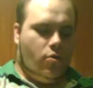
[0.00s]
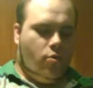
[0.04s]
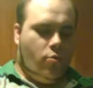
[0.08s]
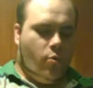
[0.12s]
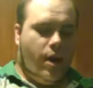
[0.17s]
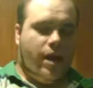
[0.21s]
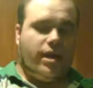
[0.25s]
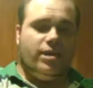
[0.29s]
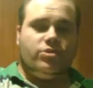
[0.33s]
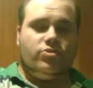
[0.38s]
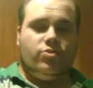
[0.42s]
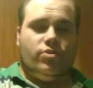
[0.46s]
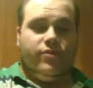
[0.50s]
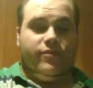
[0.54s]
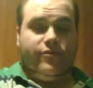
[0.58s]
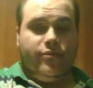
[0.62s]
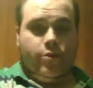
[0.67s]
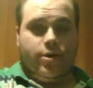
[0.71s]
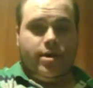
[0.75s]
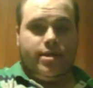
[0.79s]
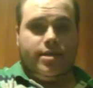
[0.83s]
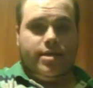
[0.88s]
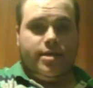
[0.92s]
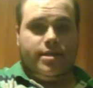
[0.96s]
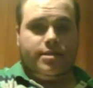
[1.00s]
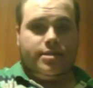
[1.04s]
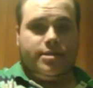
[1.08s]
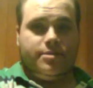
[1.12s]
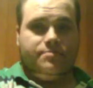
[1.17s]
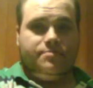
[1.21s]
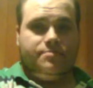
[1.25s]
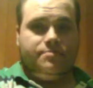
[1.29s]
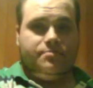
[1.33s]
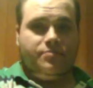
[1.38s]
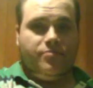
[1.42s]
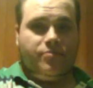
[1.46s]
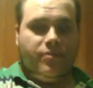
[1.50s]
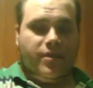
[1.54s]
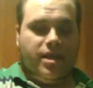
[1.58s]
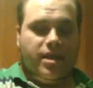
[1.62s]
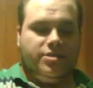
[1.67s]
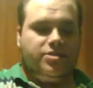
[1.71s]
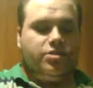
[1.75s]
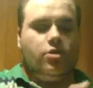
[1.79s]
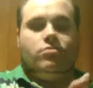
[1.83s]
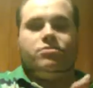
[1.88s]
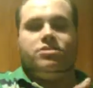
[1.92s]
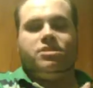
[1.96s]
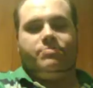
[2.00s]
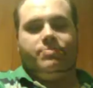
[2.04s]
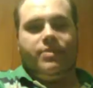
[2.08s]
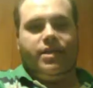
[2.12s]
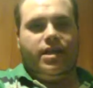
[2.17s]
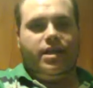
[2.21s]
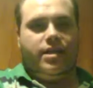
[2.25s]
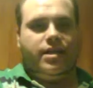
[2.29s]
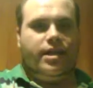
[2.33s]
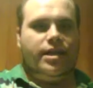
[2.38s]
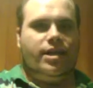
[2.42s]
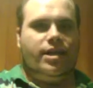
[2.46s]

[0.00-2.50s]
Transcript: Ways to avoid this is don't speed